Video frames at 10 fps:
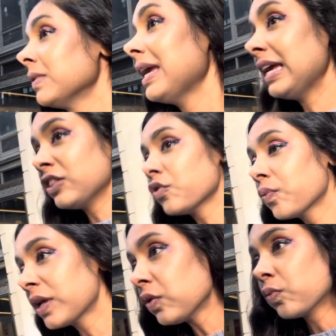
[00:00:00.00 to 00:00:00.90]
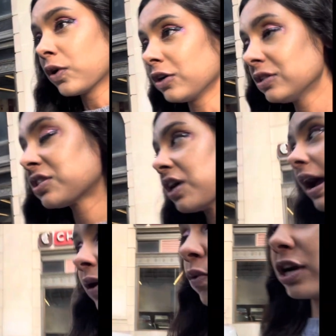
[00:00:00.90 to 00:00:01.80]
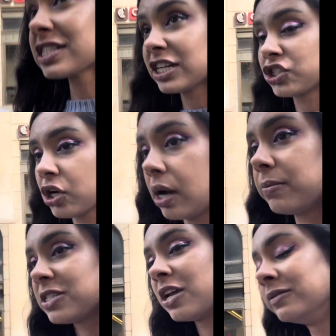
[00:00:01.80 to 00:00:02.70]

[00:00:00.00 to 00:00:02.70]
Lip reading: in the real world, I worked at jobs